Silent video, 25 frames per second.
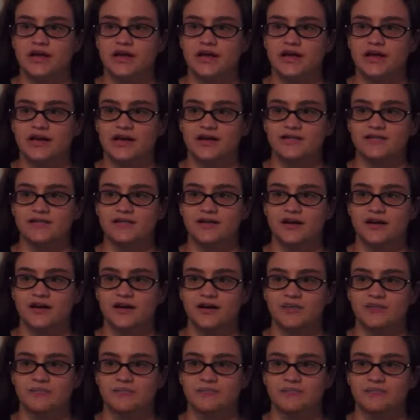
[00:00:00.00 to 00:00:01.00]
And
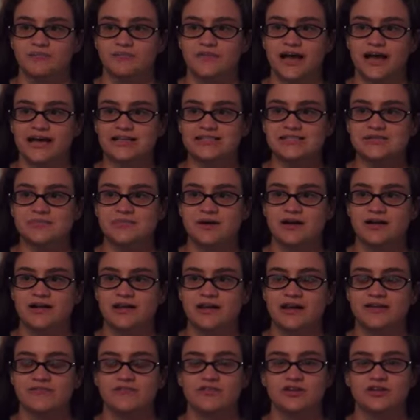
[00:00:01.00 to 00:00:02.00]
um, asked about
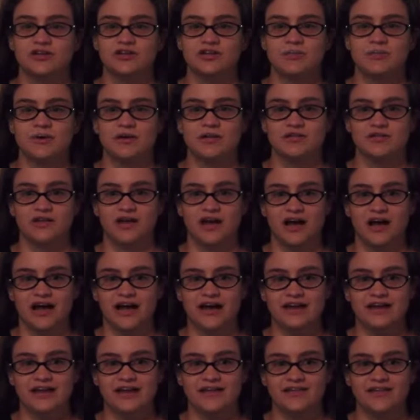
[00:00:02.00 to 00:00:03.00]
it, and I've looked it up
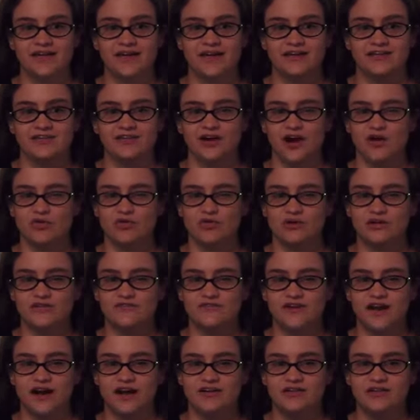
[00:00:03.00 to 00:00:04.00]
online and like not really
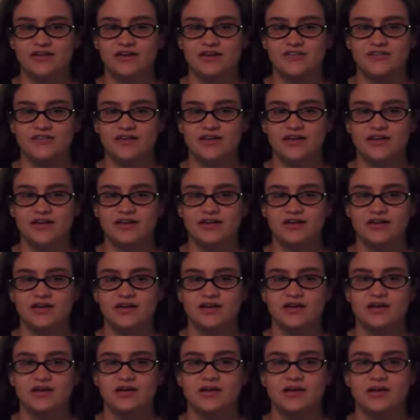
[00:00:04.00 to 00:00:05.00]
found anything,
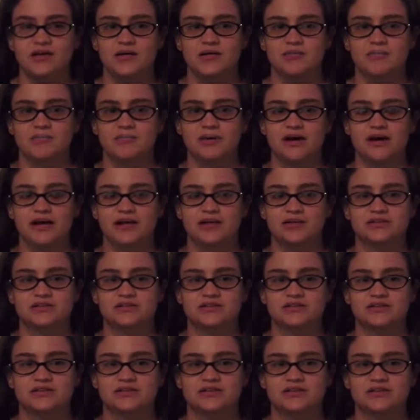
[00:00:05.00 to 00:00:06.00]
but
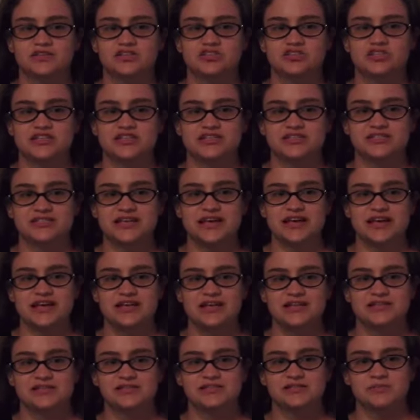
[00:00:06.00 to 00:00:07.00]
she said
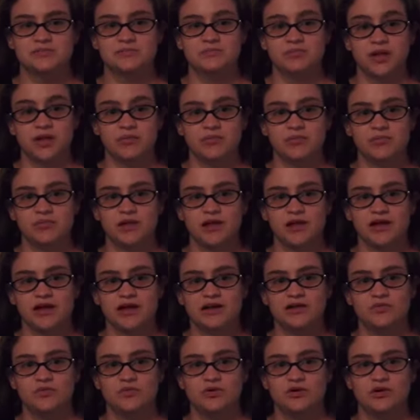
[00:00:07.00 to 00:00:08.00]
it's blah, blah, blah
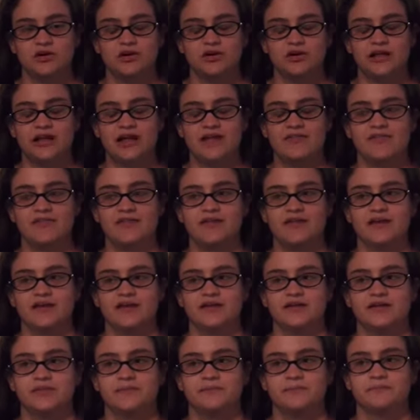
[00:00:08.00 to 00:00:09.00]
kind of wood, and
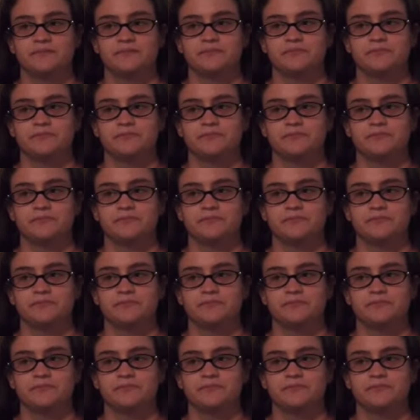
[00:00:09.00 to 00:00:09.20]
then